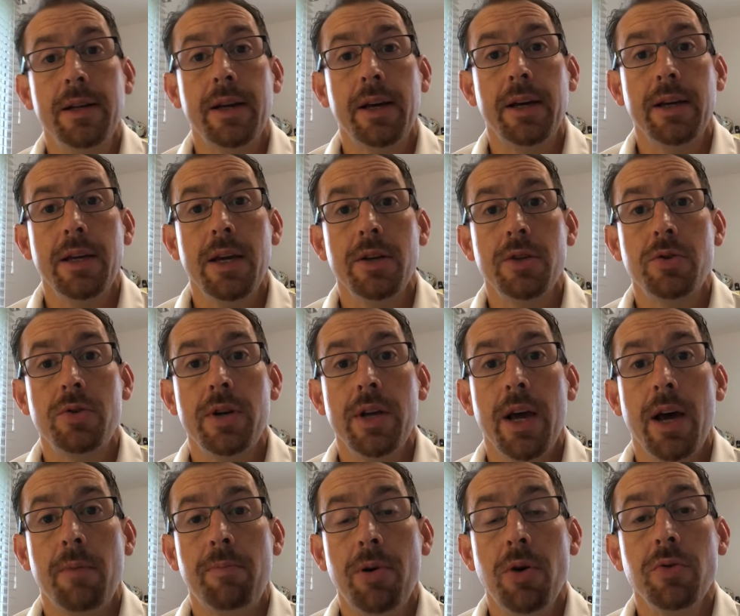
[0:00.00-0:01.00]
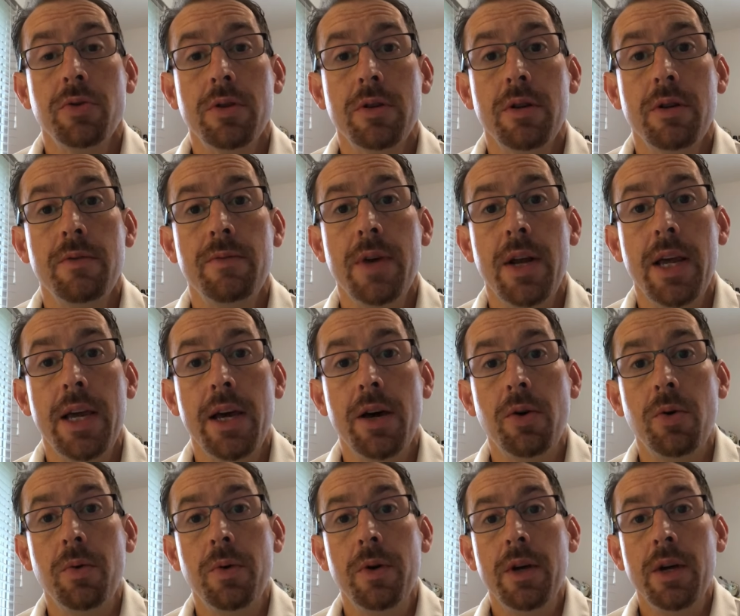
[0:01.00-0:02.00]
Uh, yesterday I posted a
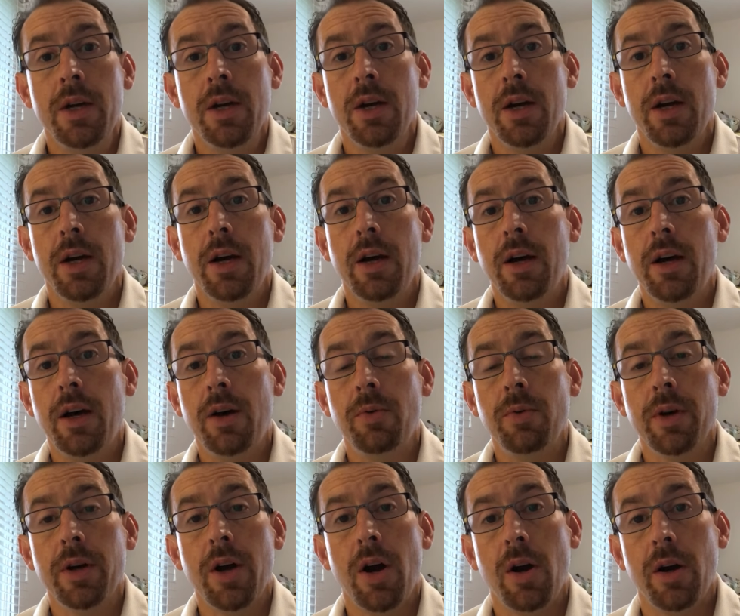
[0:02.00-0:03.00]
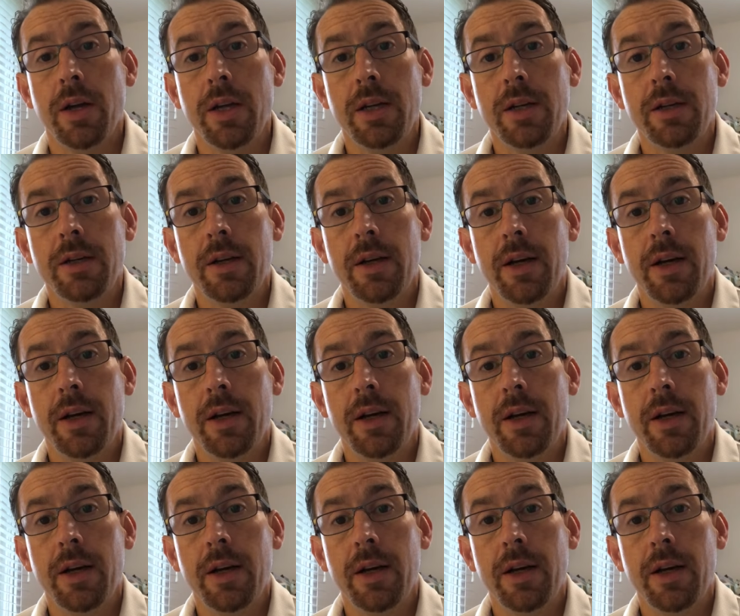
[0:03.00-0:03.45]
video uh, regarding